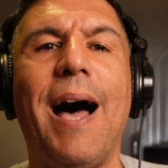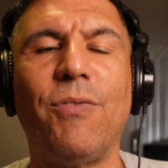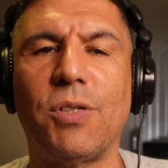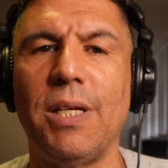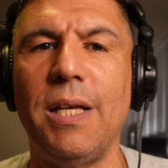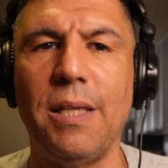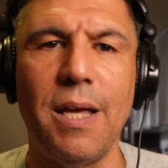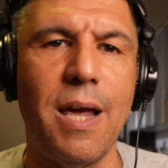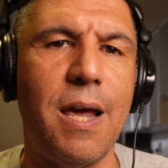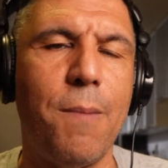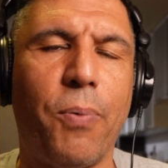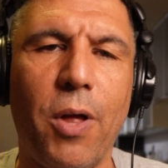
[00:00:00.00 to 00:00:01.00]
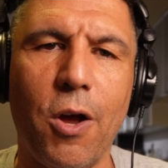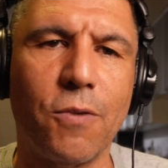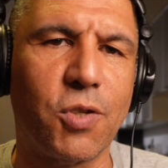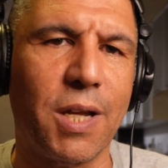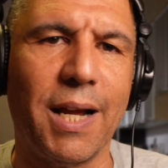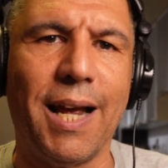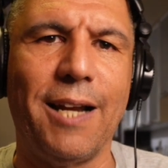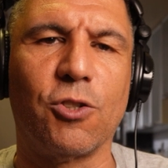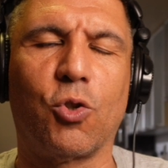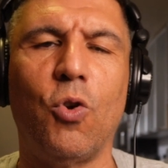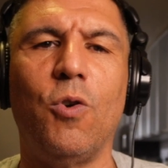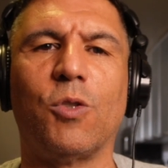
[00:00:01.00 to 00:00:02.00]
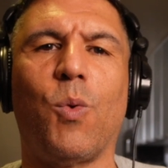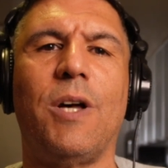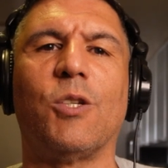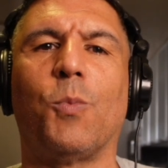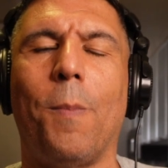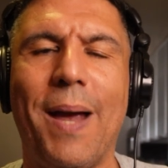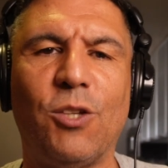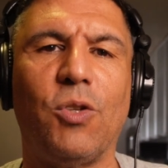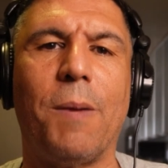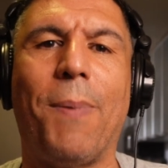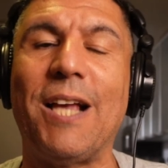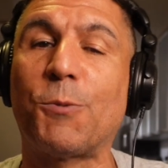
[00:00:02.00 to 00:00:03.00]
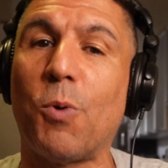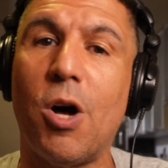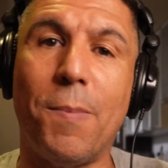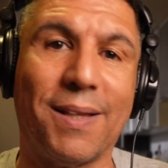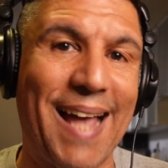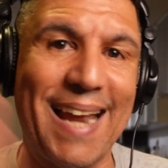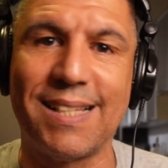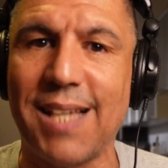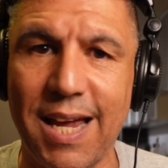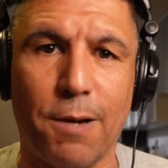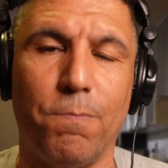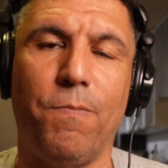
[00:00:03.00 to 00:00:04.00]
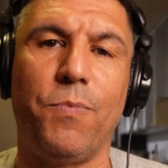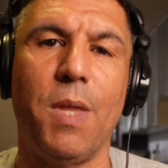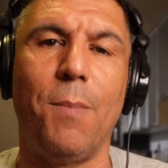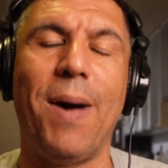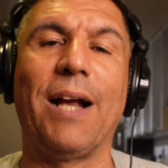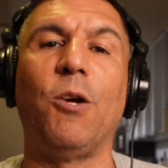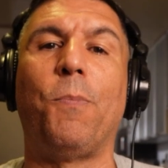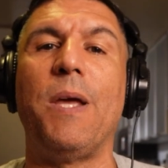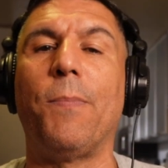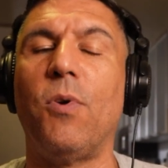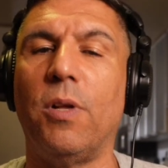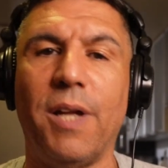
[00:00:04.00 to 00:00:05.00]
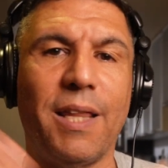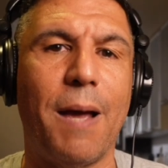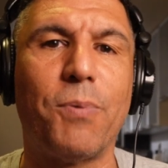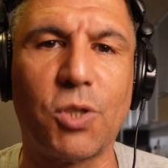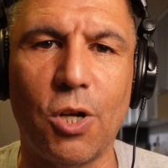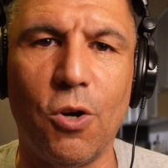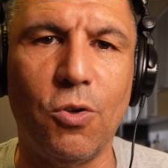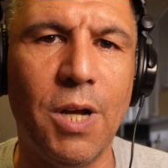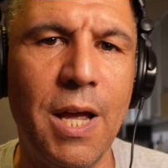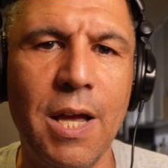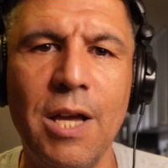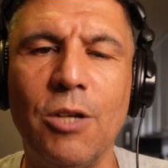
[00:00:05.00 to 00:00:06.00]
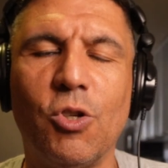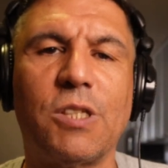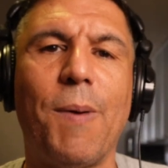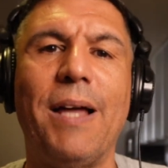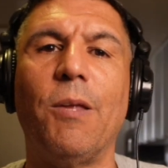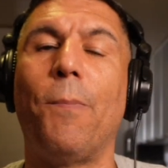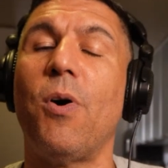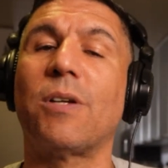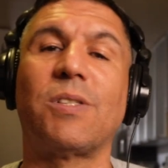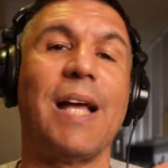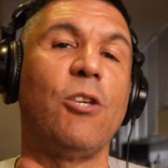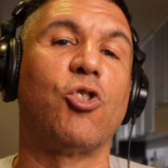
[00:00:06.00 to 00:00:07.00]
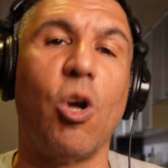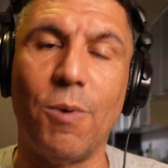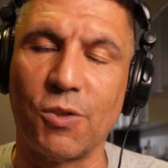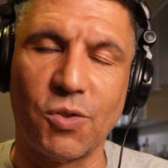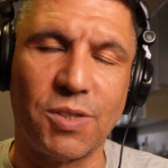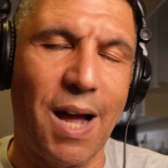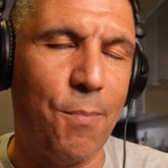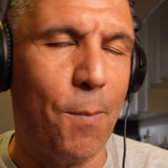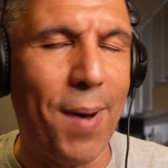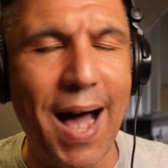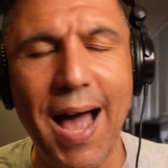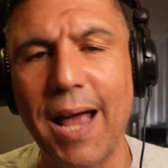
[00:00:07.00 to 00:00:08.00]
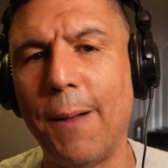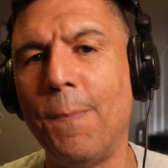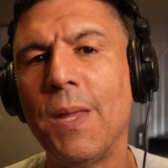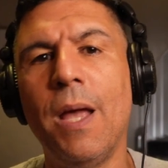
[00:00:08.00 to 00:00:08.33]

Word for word: Obviously, the playoffs are going to get us through, as well as Major League Baseball. But that is it, my good people. Another episode just about in the books. Thank you so much for stopping by.